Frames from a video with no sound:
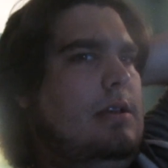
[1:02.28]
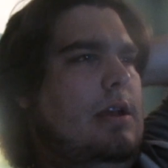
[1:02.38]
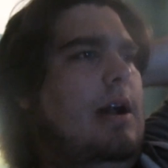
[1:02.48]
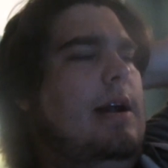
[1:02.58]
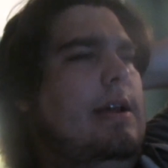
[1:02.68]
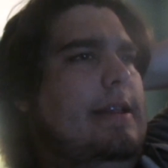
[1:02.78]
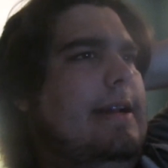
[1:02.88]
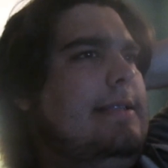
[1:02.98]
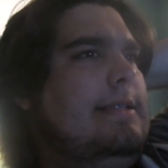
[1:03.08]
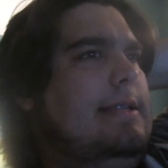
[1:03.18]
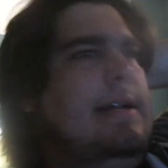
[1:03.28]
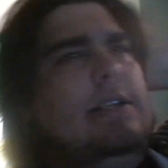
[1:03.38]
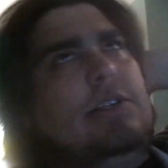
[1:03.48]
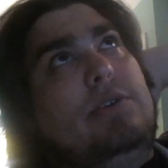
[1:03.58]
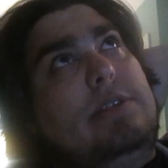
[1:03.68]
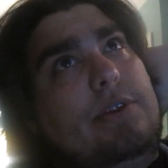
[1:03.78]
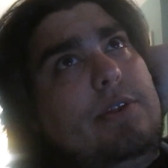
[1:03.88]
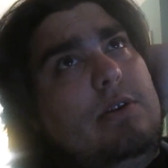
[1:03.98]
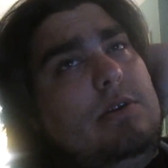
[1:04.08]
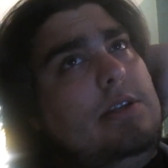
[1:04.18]
Uh, that's not due until
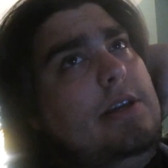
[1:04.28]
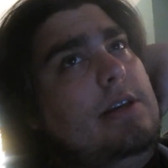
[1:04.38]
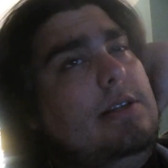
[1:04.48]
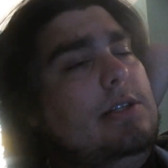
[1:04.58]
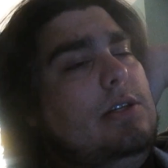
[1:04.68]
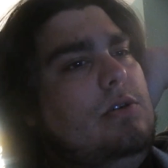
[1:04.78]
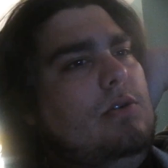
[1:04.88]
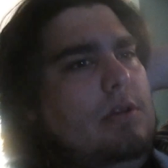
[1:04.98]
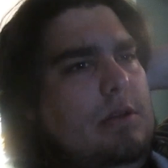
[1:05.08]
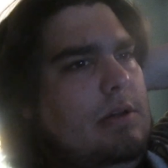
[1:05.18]
Thursday, so